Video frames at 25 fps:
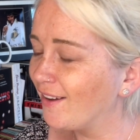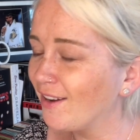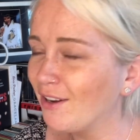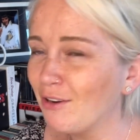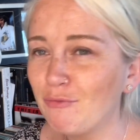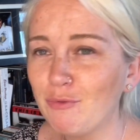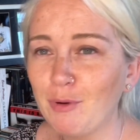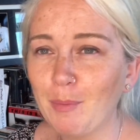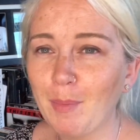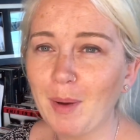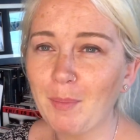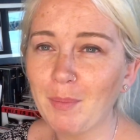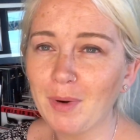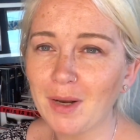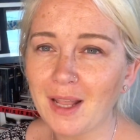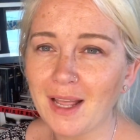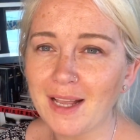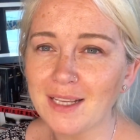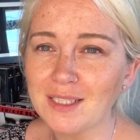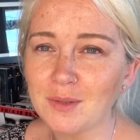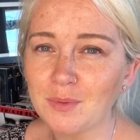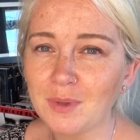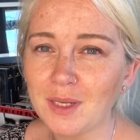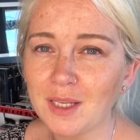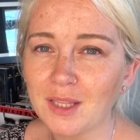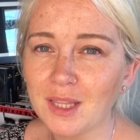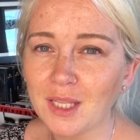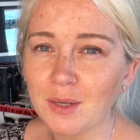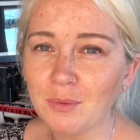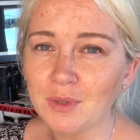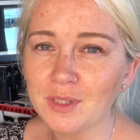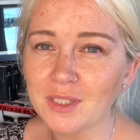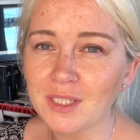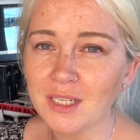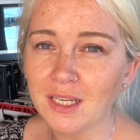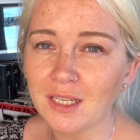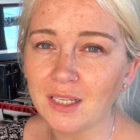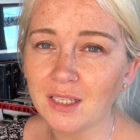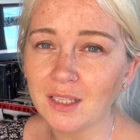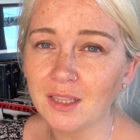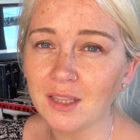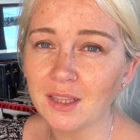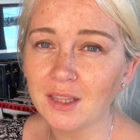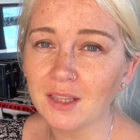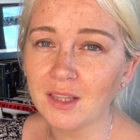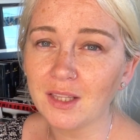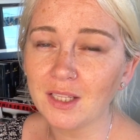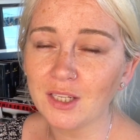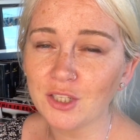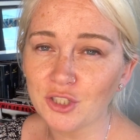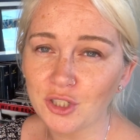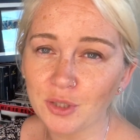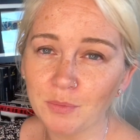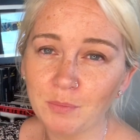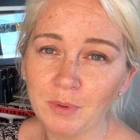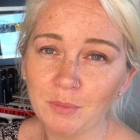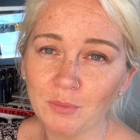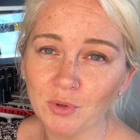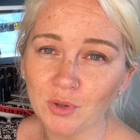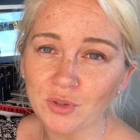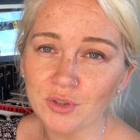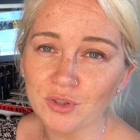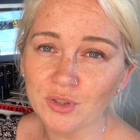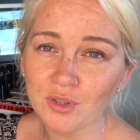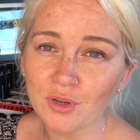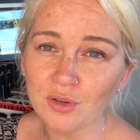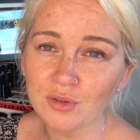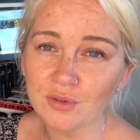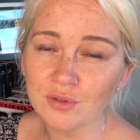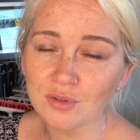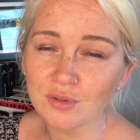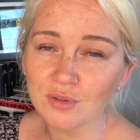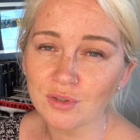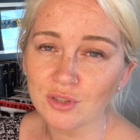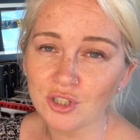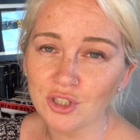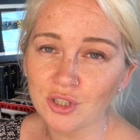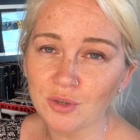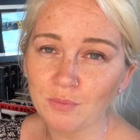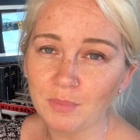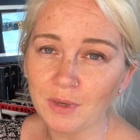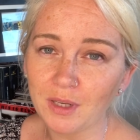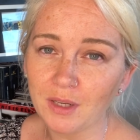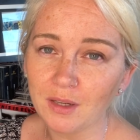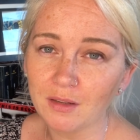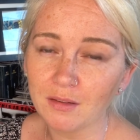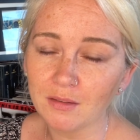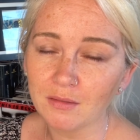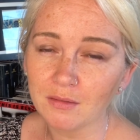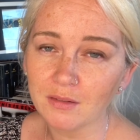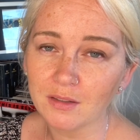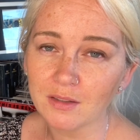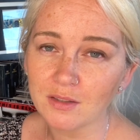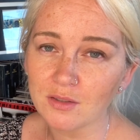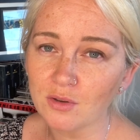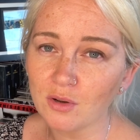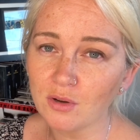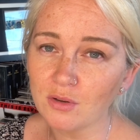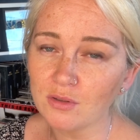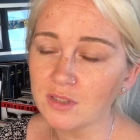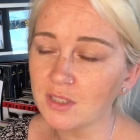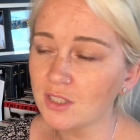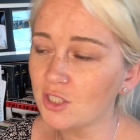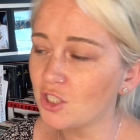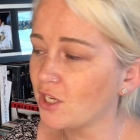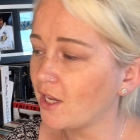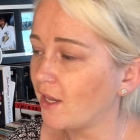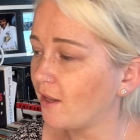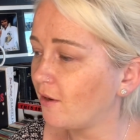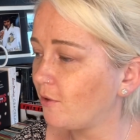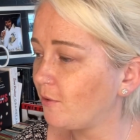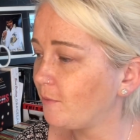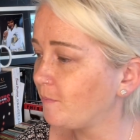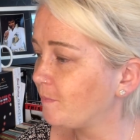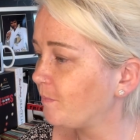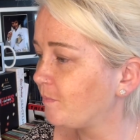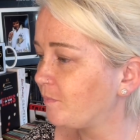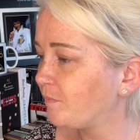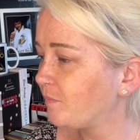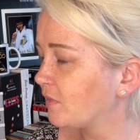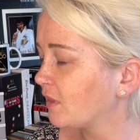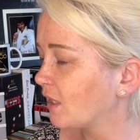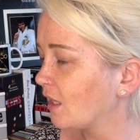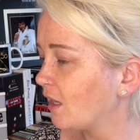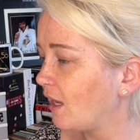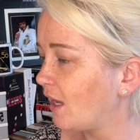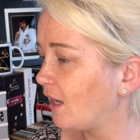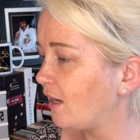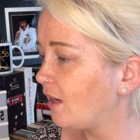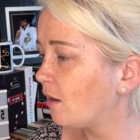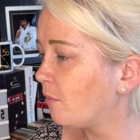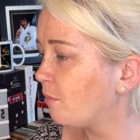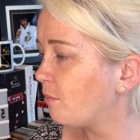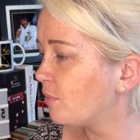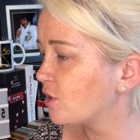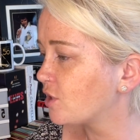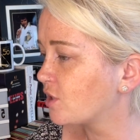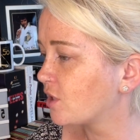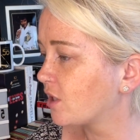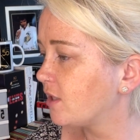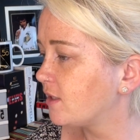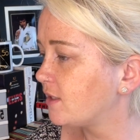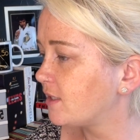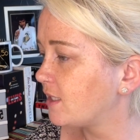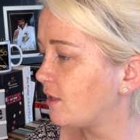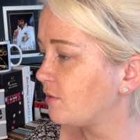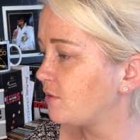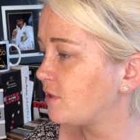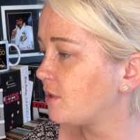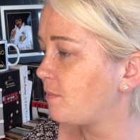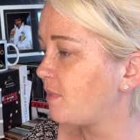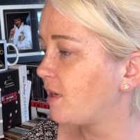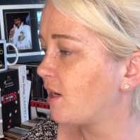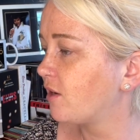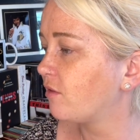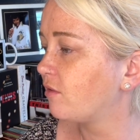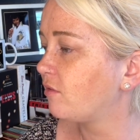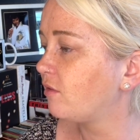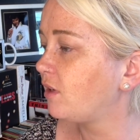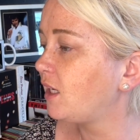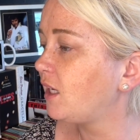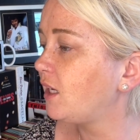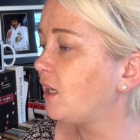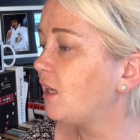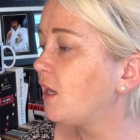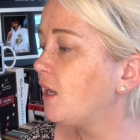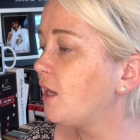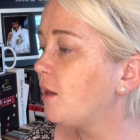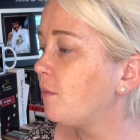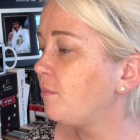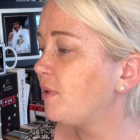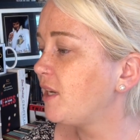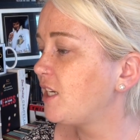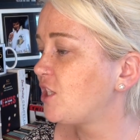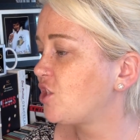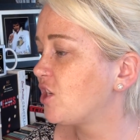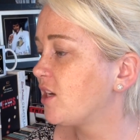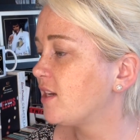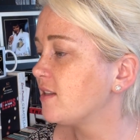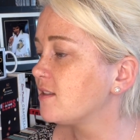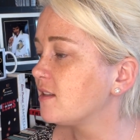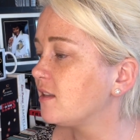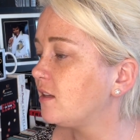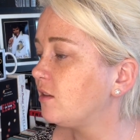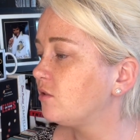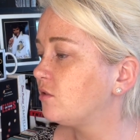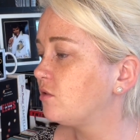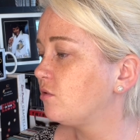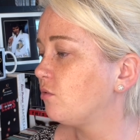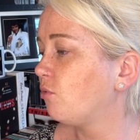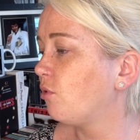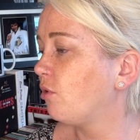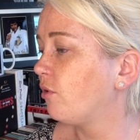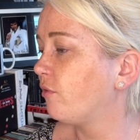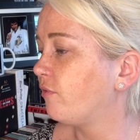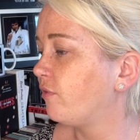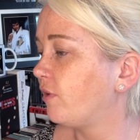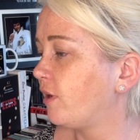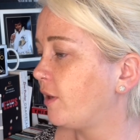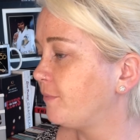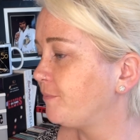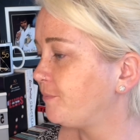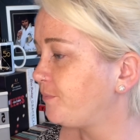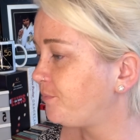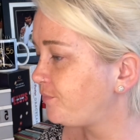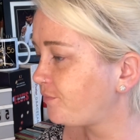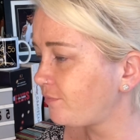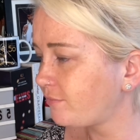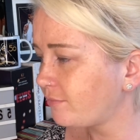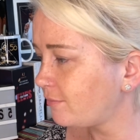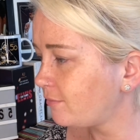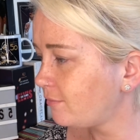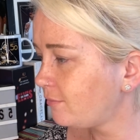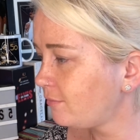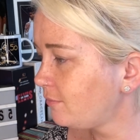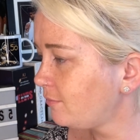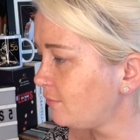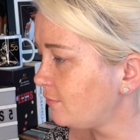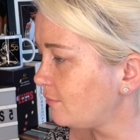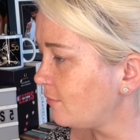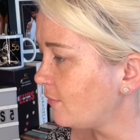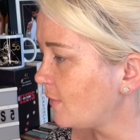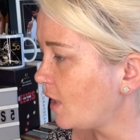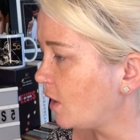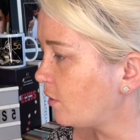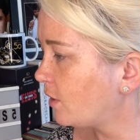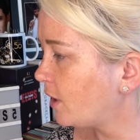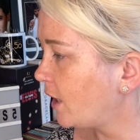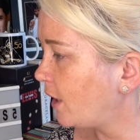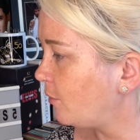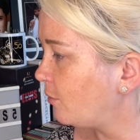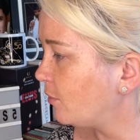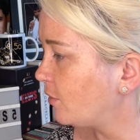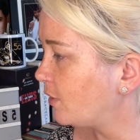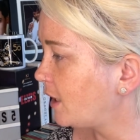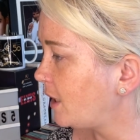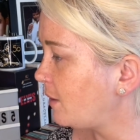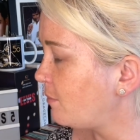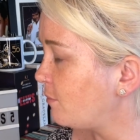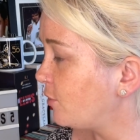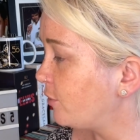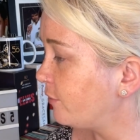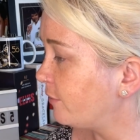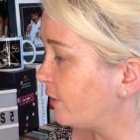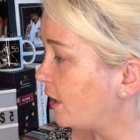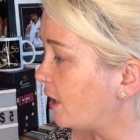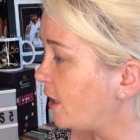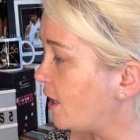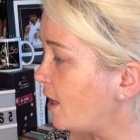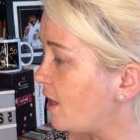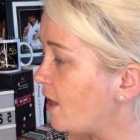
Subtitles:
Remember last week they were saying there should be more songs, there should be songs in Chattel. And numbers cut down to bare three, picture has little to offer. Okay, we'll keep moving.